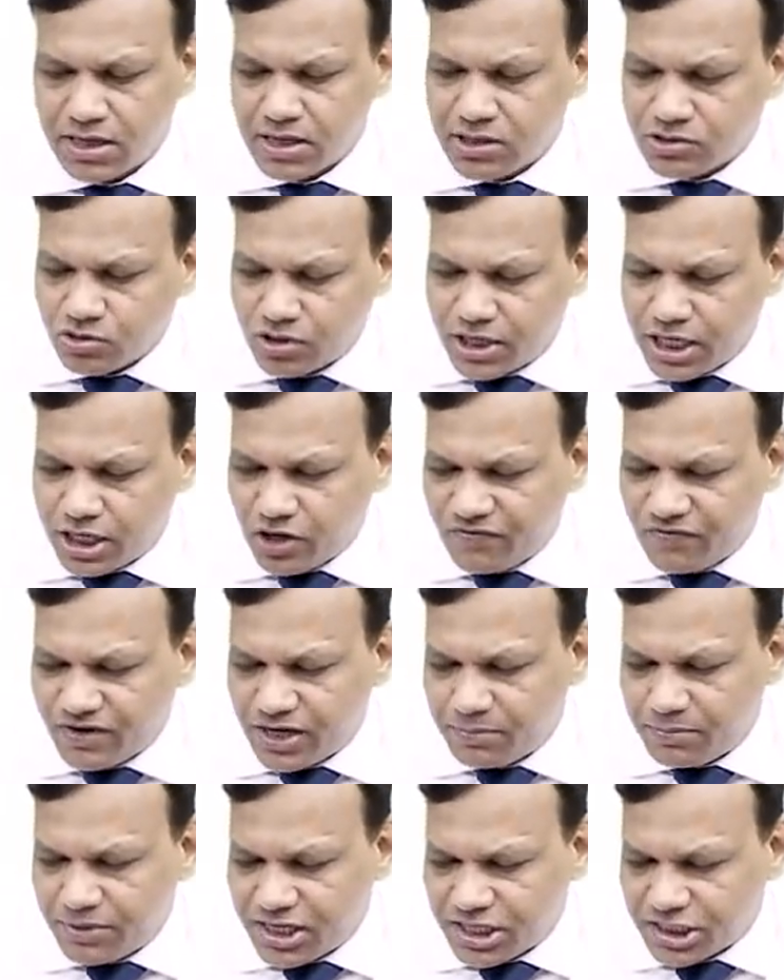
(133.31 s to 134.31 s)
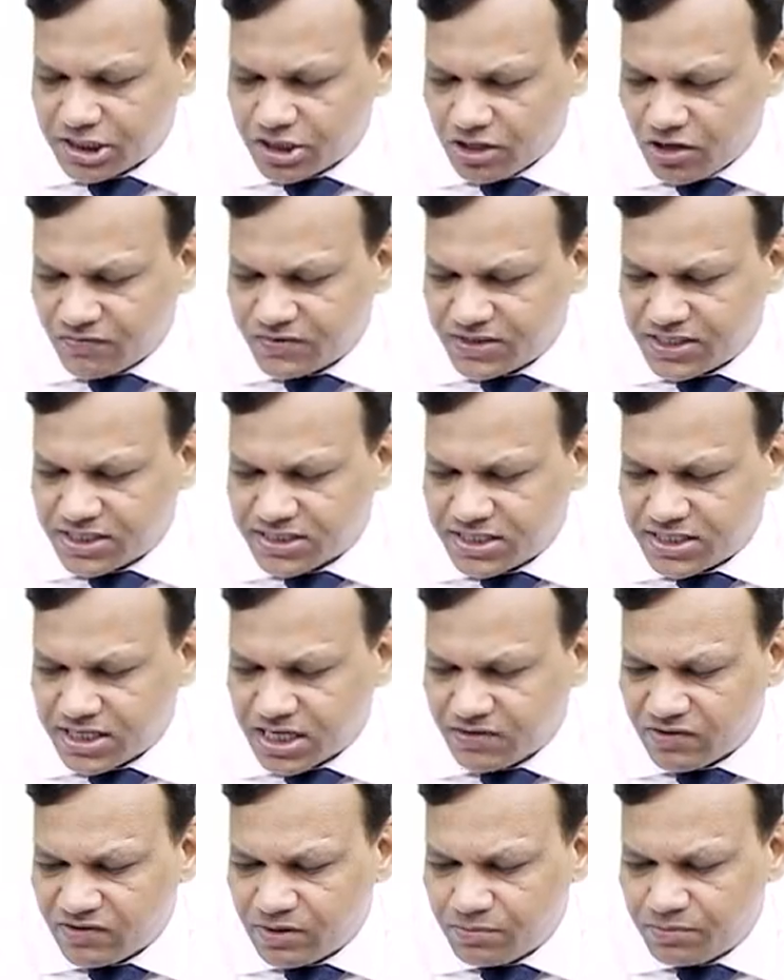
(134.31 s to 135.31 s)
So rate of elimination of this
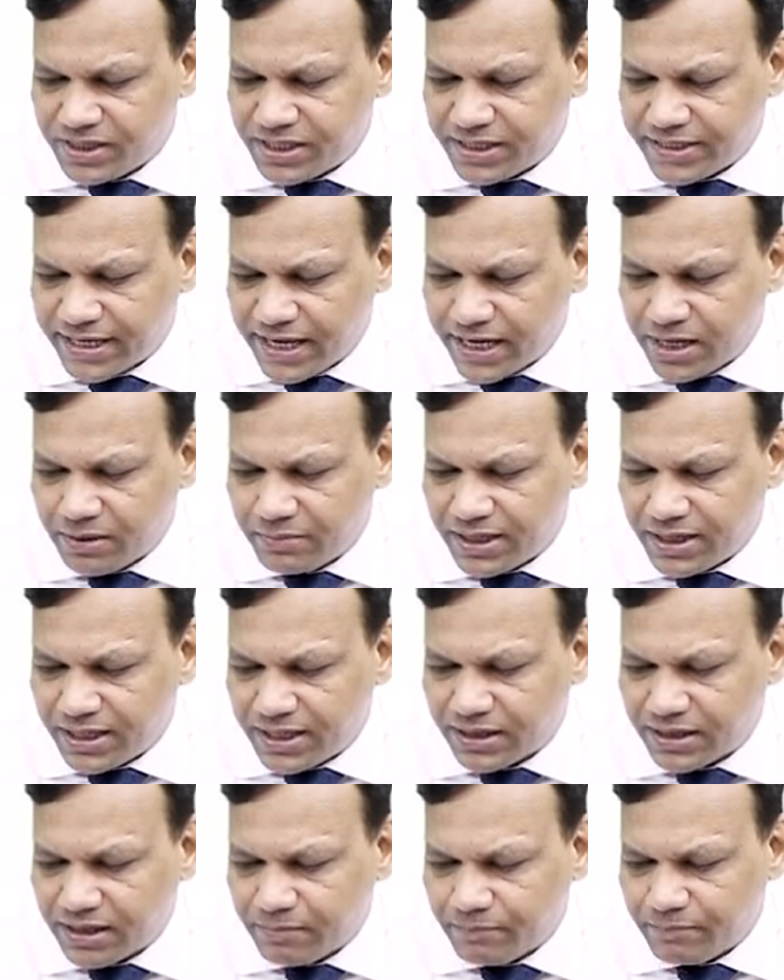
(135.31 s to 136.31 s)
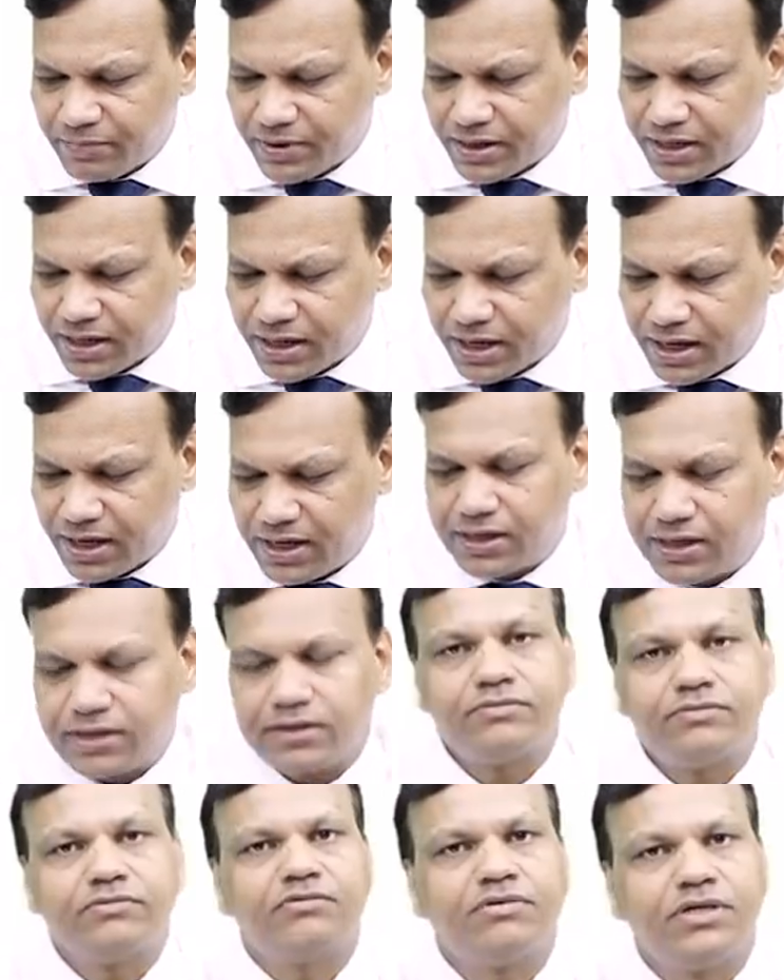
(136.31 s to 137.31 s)
drug will be 10 milligram per hour.
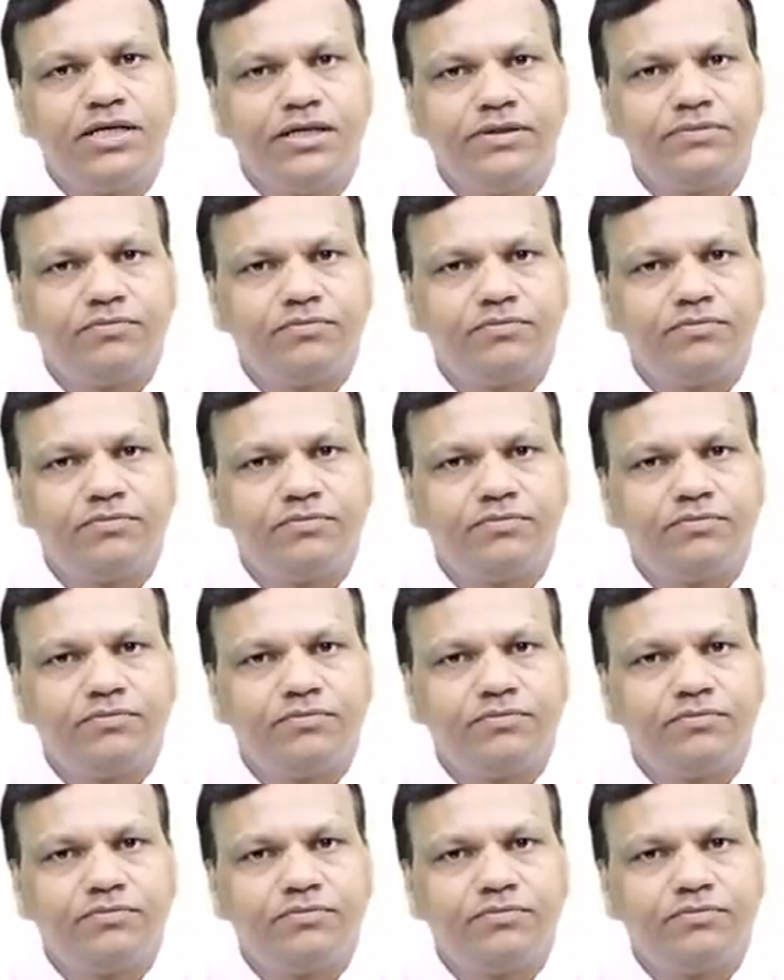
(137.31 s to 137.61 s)
Okay.